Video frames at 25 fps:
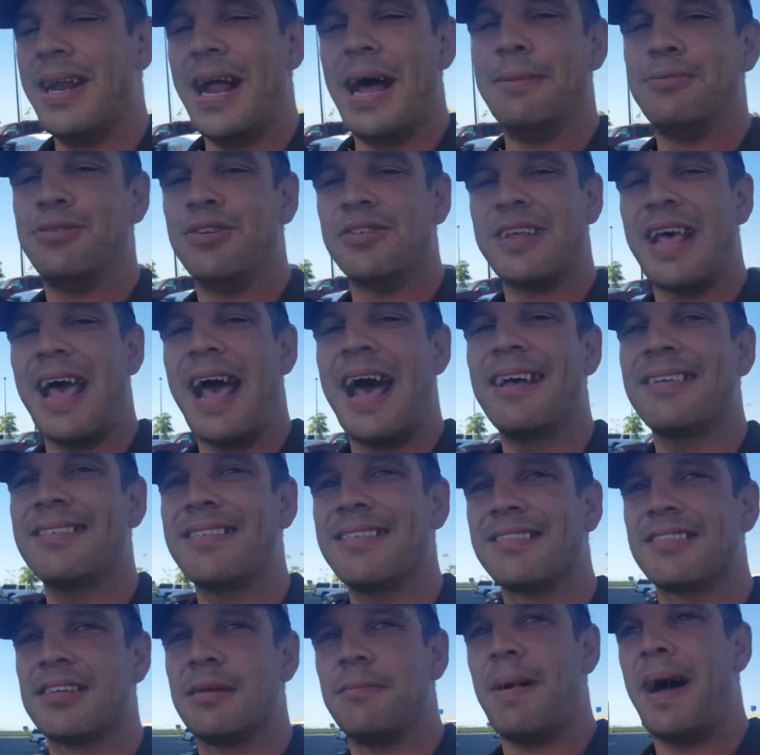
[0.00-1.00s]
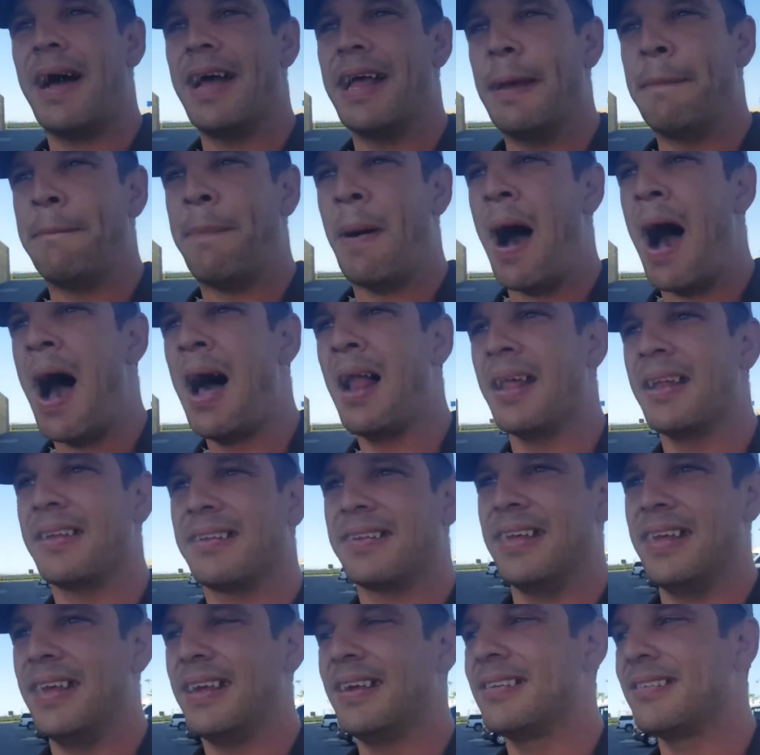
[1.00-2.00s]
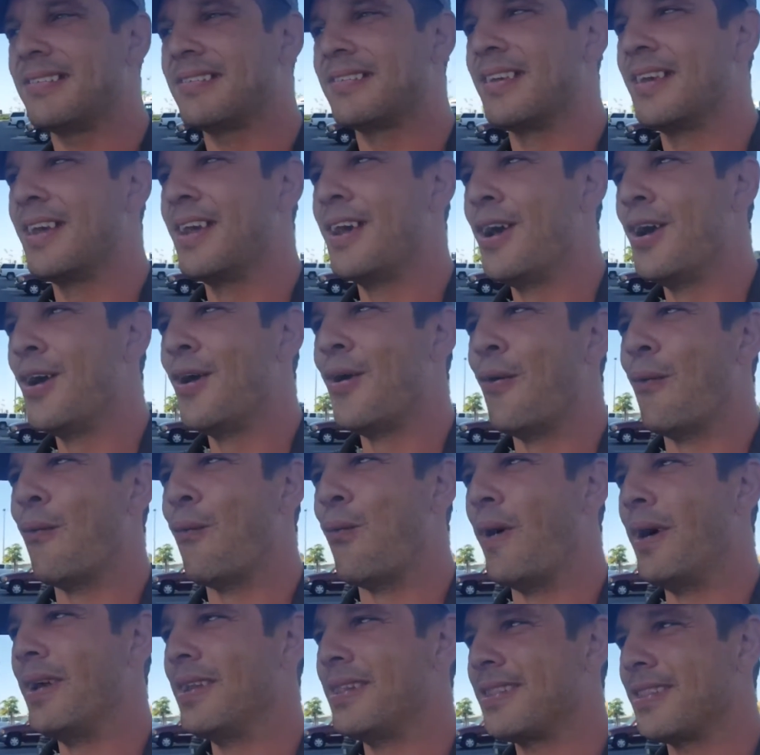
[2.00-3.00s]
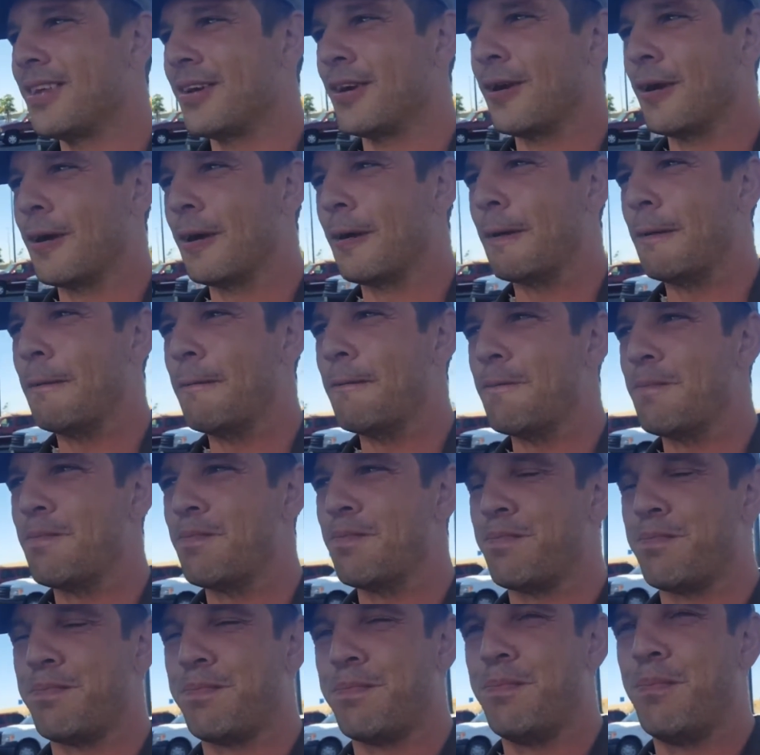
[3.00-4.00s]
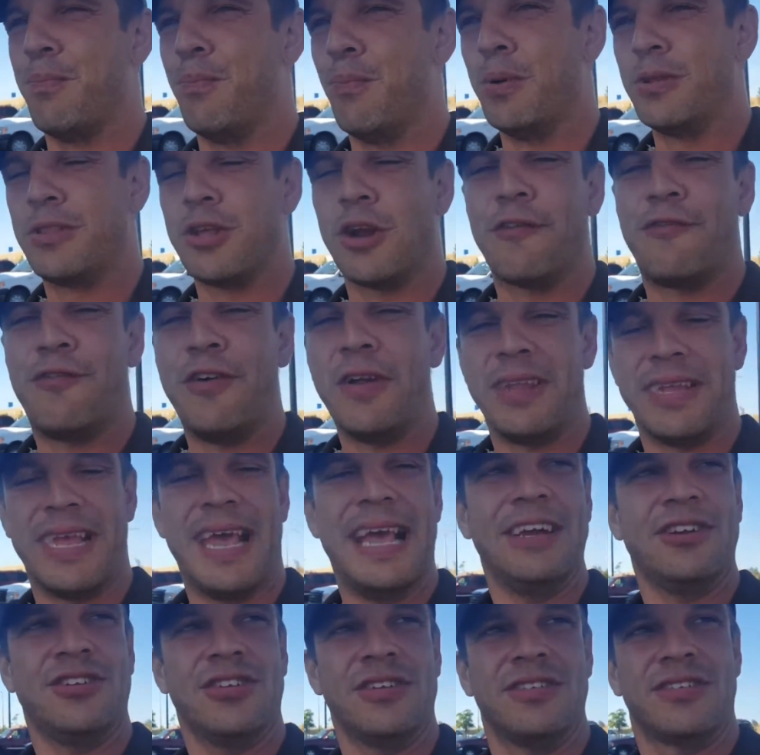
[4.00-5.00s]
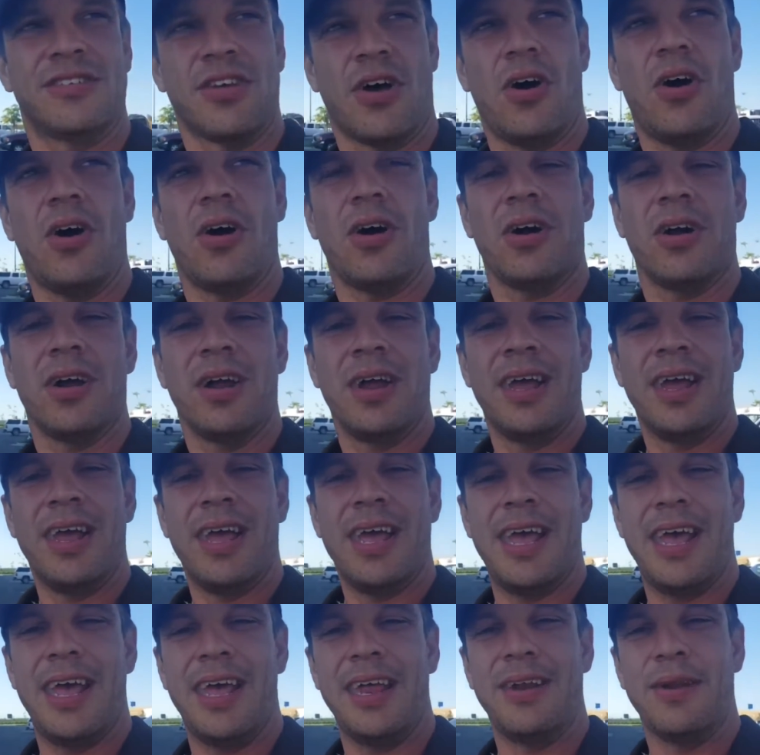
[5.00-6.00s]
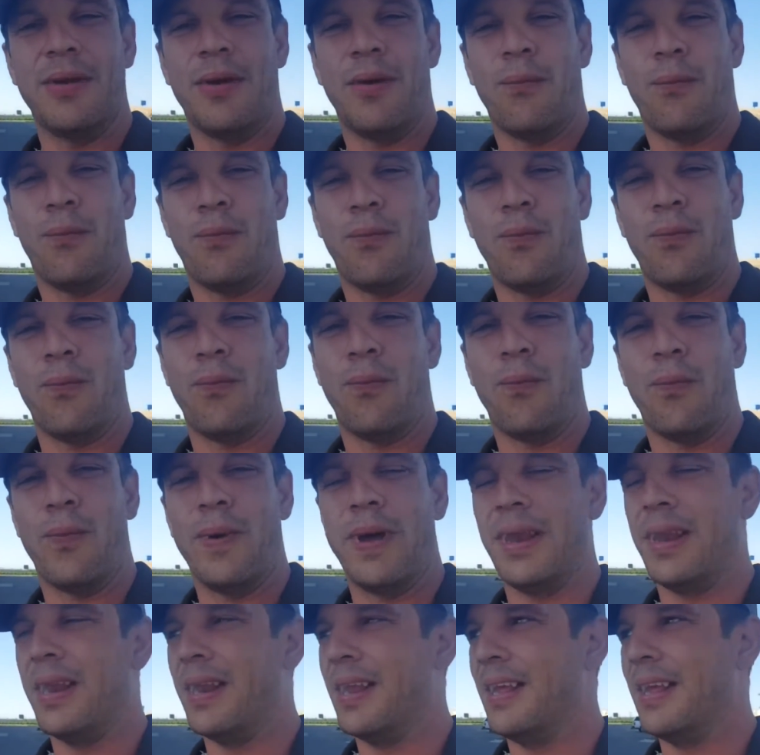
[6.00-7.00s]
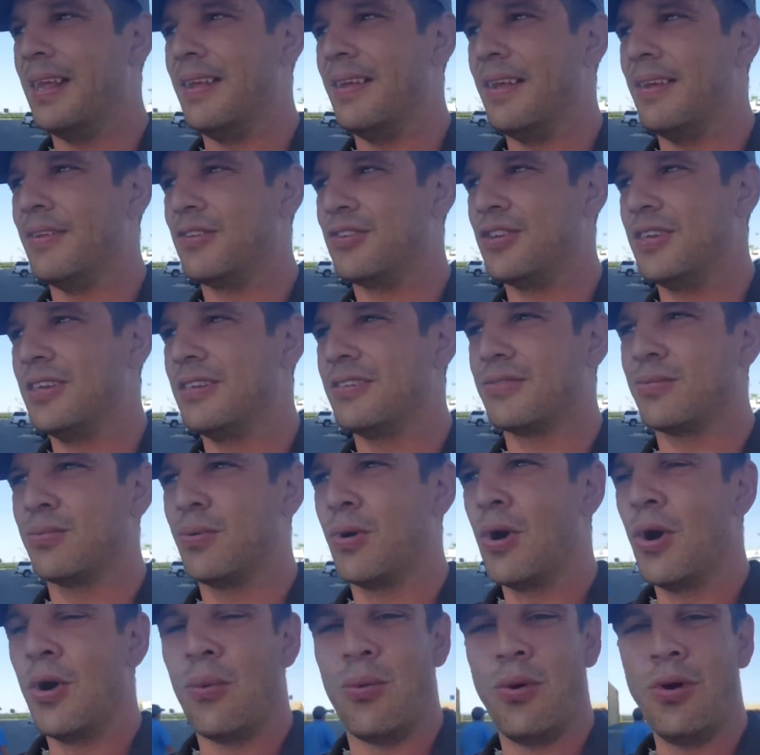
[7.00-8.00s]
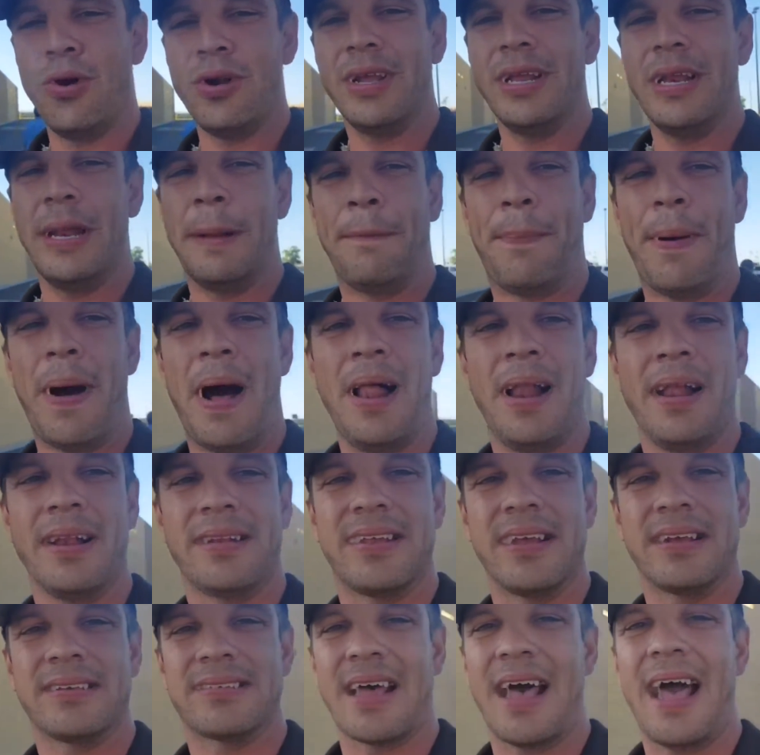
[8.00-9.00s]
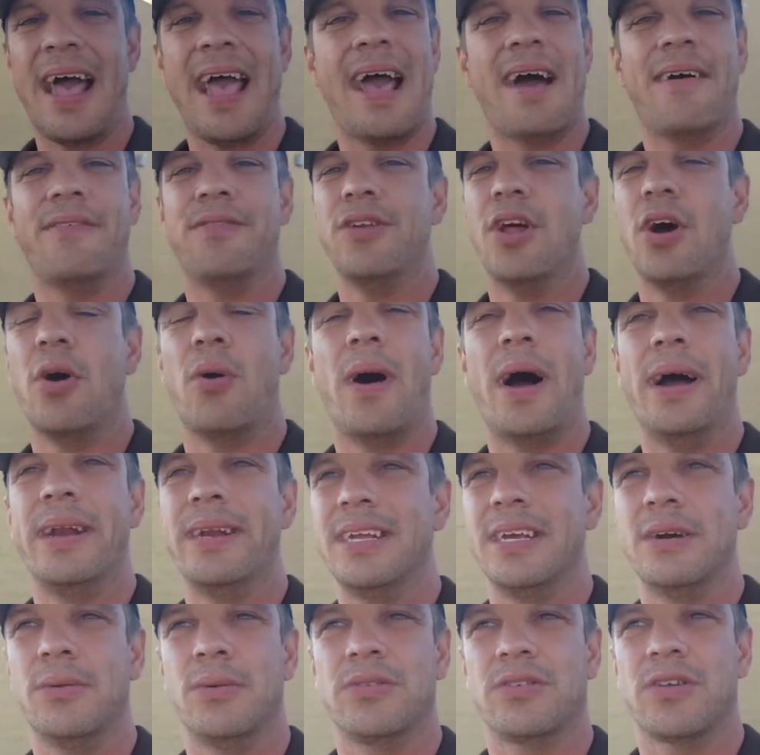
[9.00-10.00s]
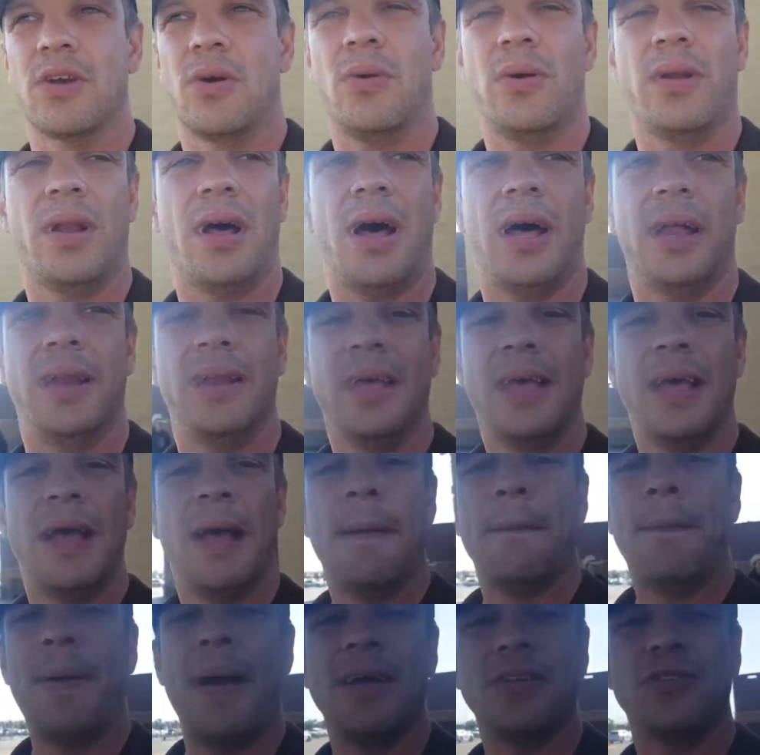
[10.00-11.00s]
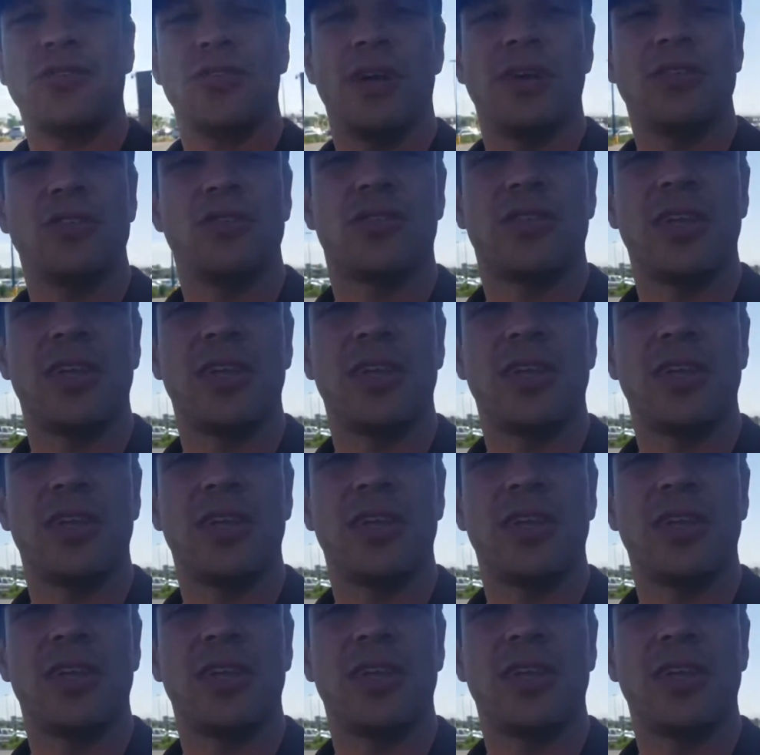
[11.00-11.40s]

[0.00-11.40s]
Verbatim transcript: I'm just asking somebody in politics what their what their affiliations are. And uh, when if she's working in politics, I have no idea what's going on. Pastor Andrew